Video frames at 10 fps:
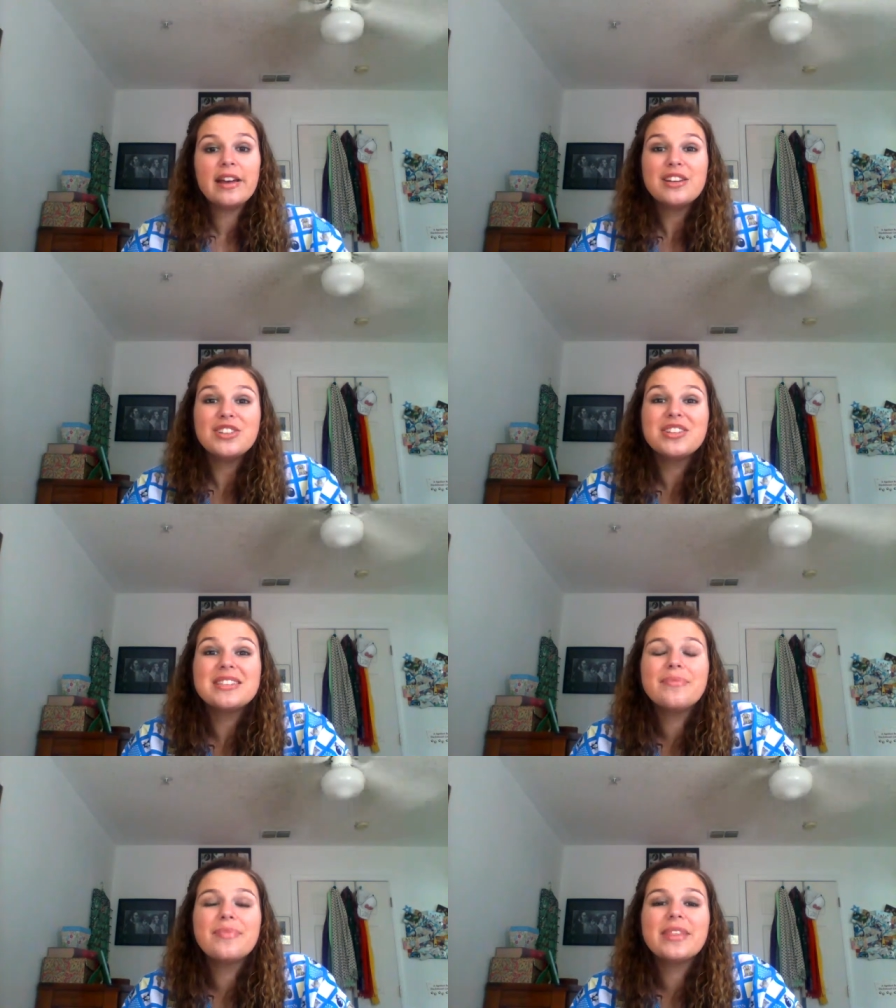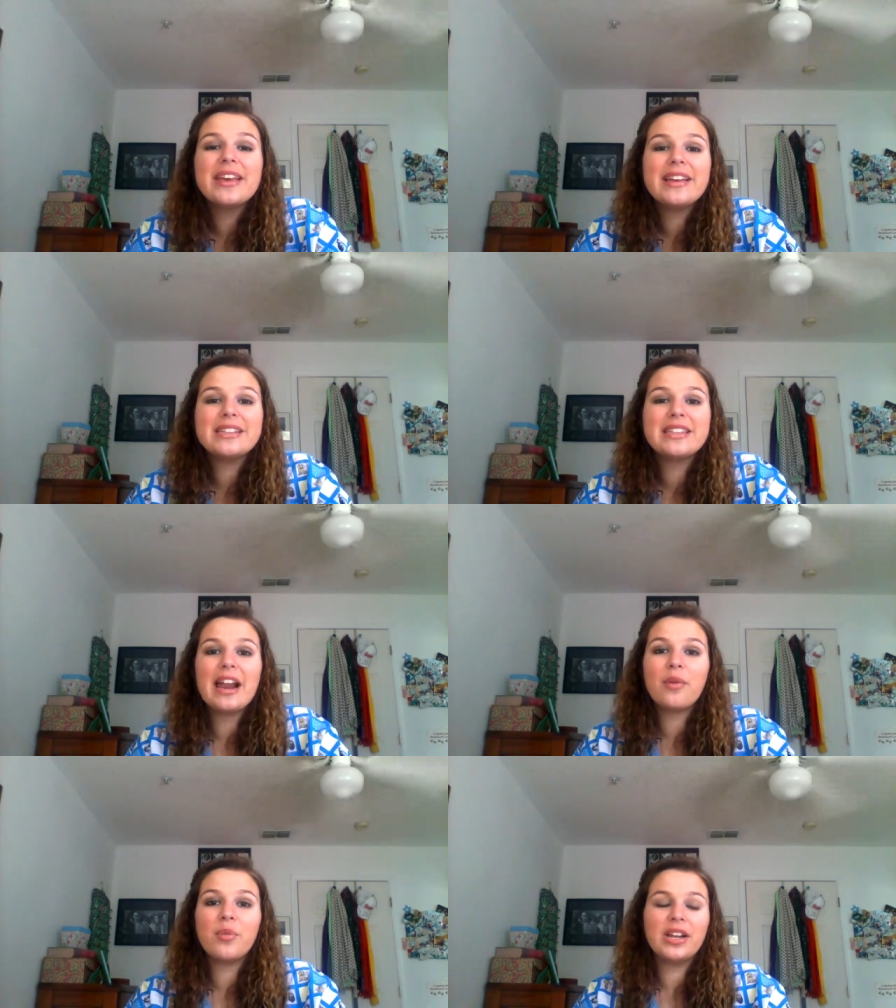just some things that I
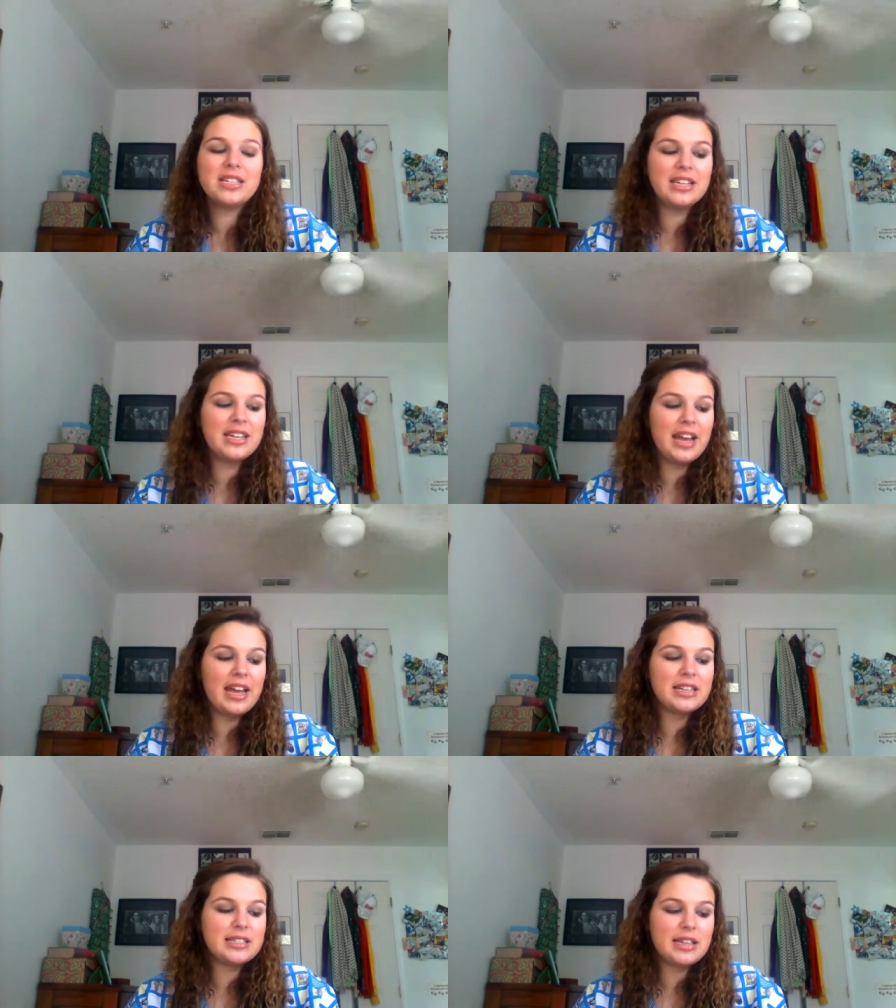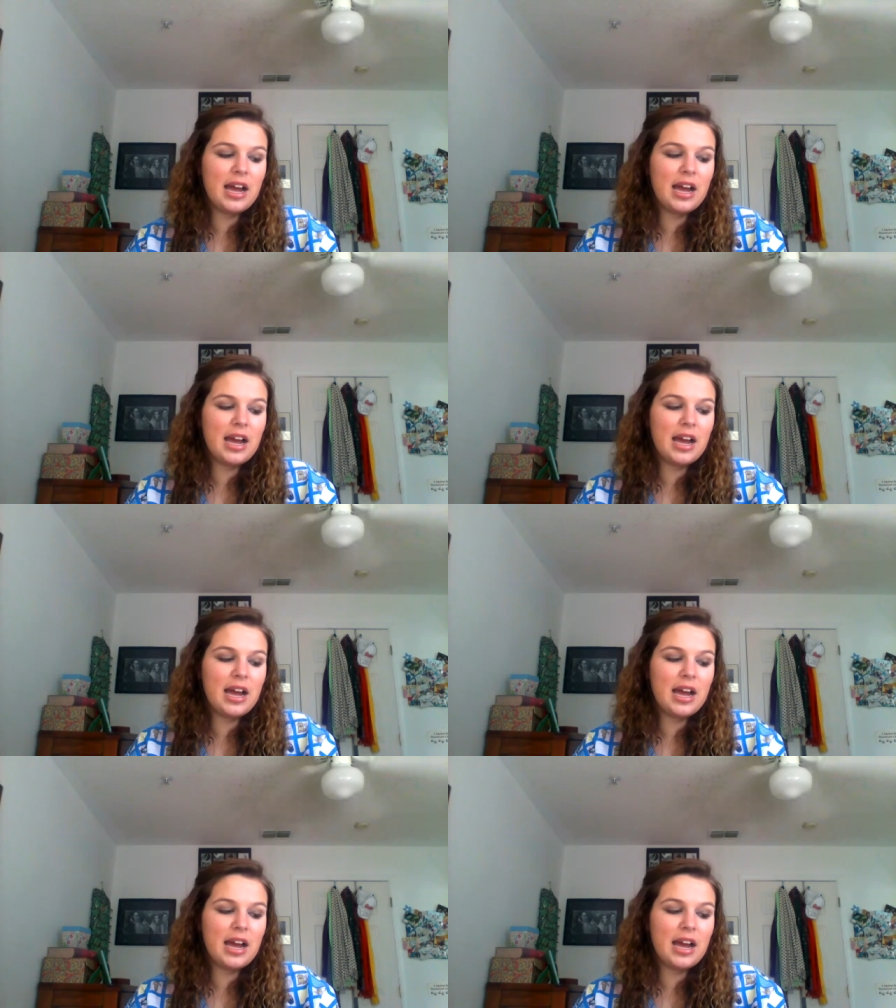wanted to get.